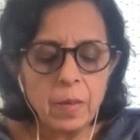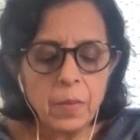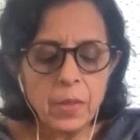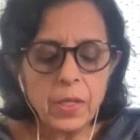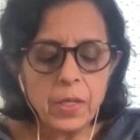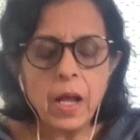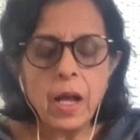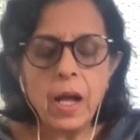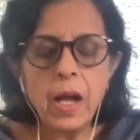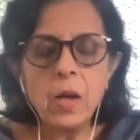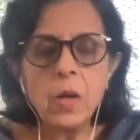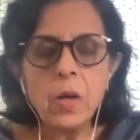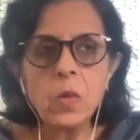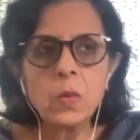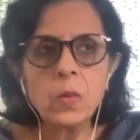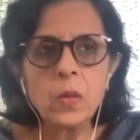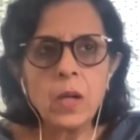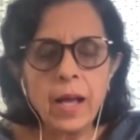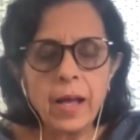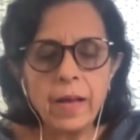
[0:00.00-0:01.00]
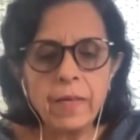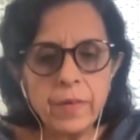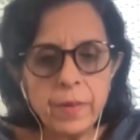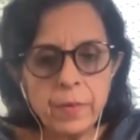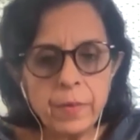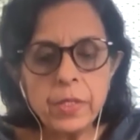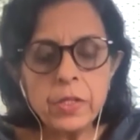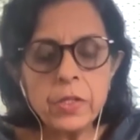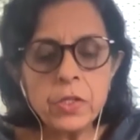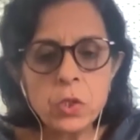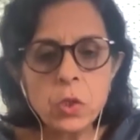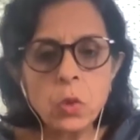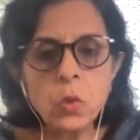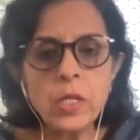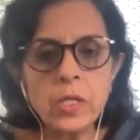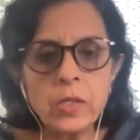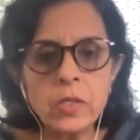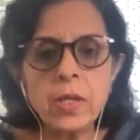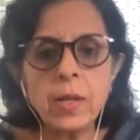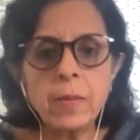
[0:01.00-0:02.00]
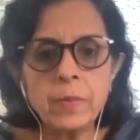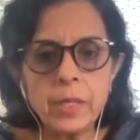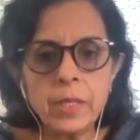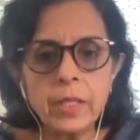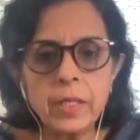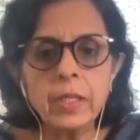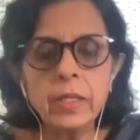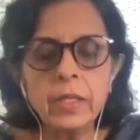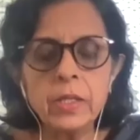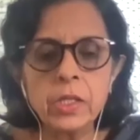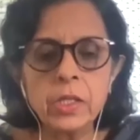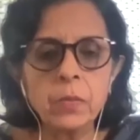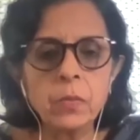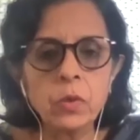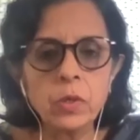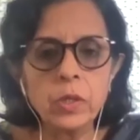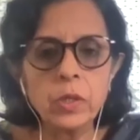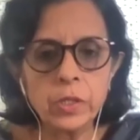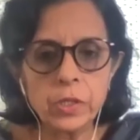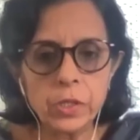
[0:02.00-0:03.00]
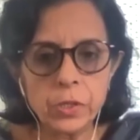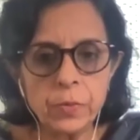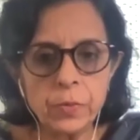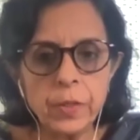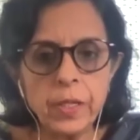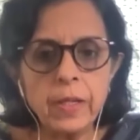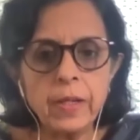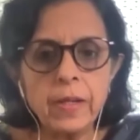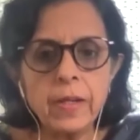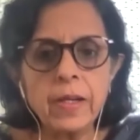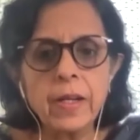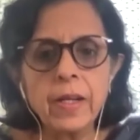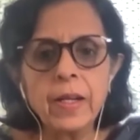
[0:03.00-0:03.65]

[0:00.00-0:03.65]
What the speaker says: But how have we missed doing something in Jammu and Kashmir